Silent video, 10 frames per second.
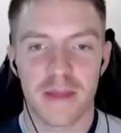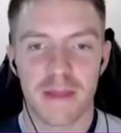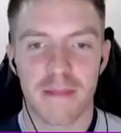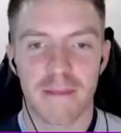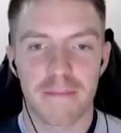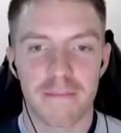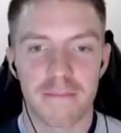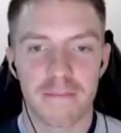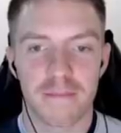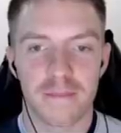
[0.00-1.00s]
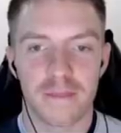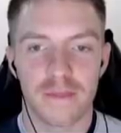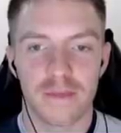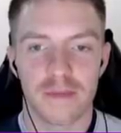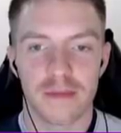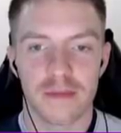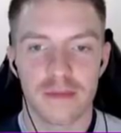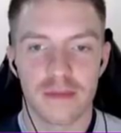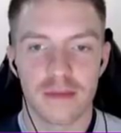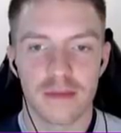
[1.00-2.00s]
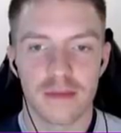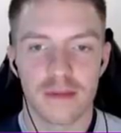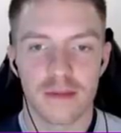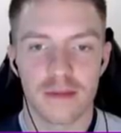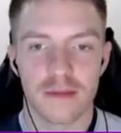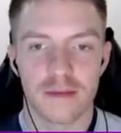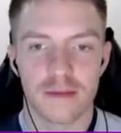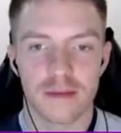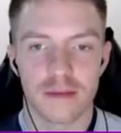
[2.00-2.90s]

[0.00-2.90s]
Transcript: Nobody speaks.